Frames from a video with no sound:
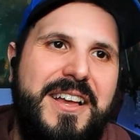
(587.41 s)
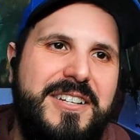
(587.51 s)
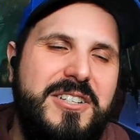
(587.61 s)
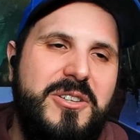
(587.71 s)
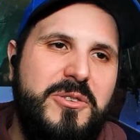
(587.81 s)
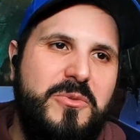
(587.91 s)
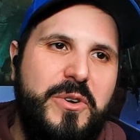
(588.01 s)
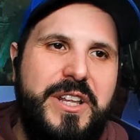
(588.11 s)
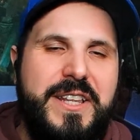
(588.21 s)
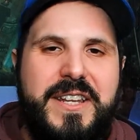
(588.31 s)
It just looked
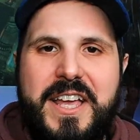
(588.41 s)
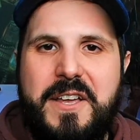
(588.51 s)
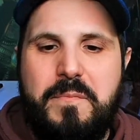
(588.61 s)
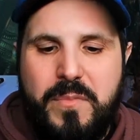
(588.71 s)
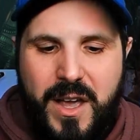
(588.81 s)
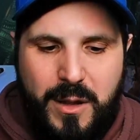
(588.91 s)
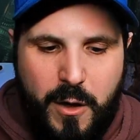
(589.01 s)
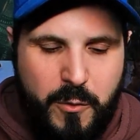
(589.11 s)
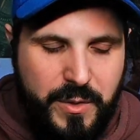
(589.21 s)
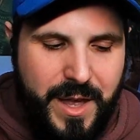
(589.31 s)
really neat. I
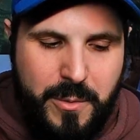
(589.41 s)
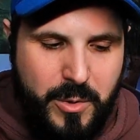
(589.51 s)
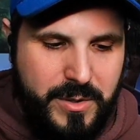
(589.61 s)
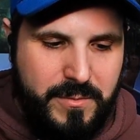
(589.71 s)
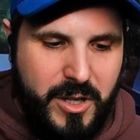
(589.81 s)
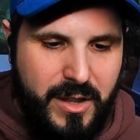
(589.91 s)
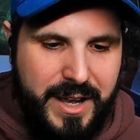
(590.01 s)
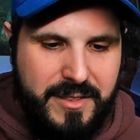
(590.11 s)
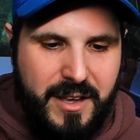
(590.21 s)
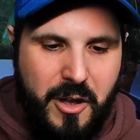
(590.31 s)
love when they would
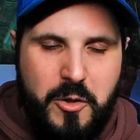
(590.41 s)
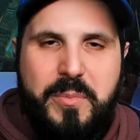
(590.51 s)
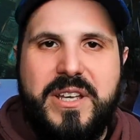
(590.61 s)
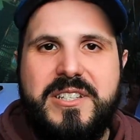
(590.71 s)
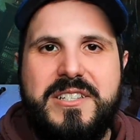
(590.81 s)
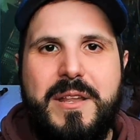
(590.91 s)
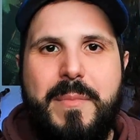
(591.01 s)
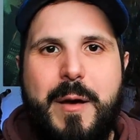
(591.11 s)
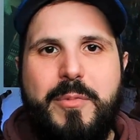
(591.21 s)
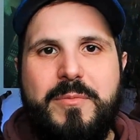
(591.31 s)
collect the other pieces of the map,